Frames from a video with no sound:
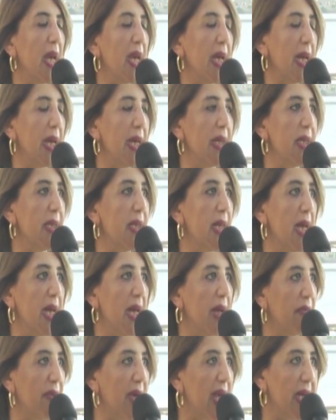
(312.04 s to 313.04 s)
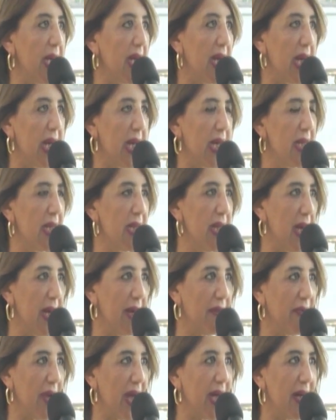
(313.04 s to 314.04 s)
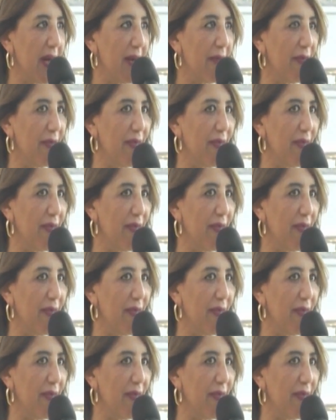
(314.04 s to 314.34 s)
in uh, very in uh, very